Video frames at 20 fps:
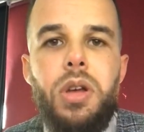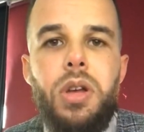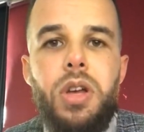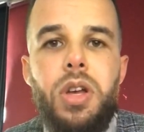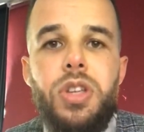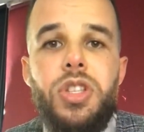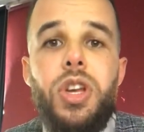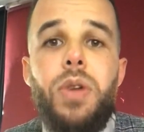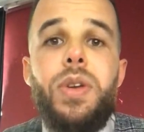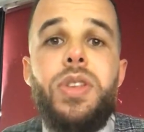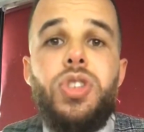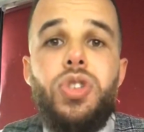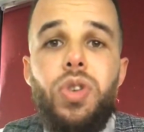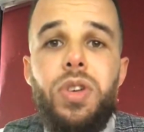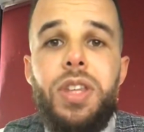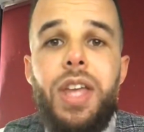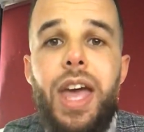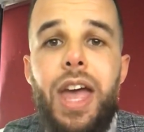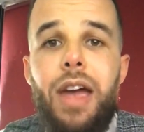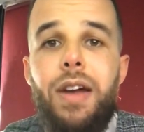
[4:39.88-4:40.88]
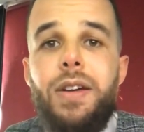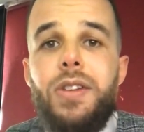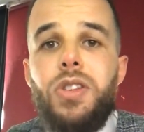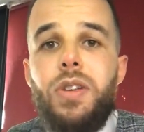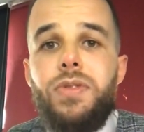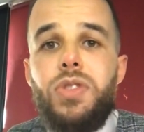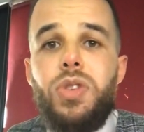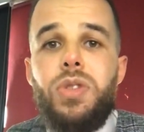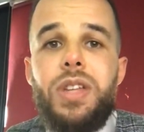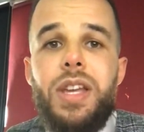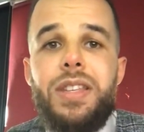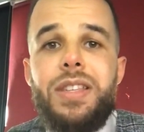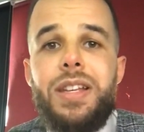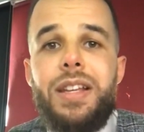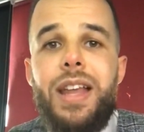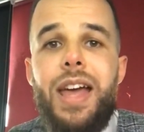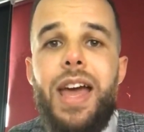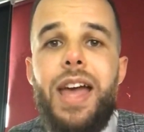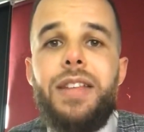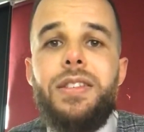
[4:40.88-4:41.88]
So he took the areas of
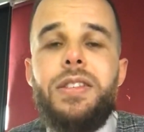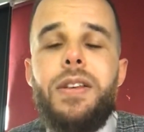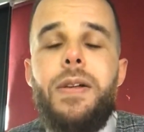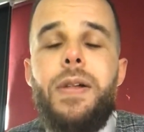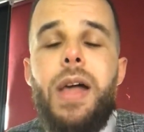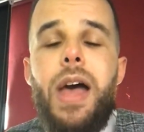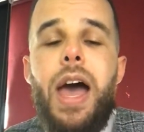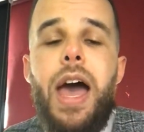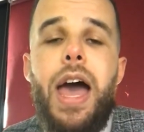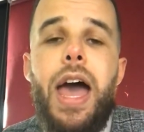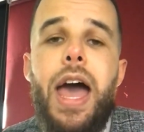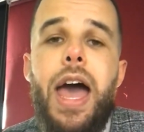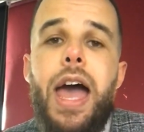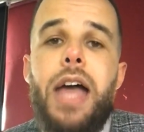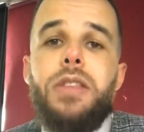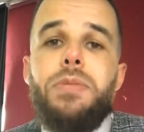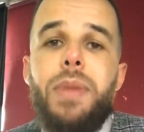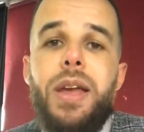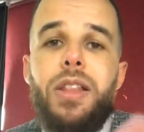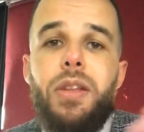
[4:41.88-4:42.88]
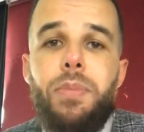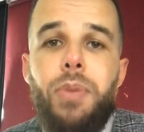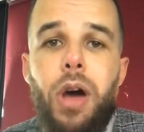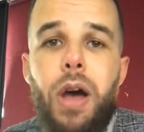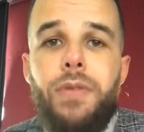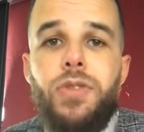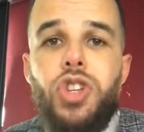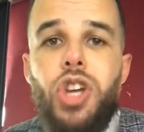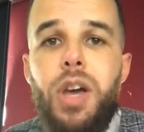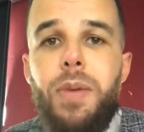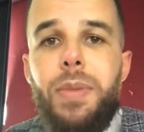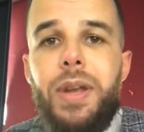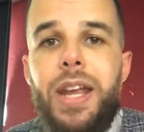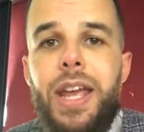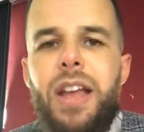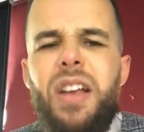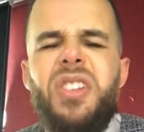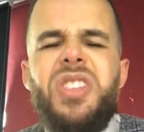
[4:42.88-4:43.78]
Sudetenland and made them part of Germany,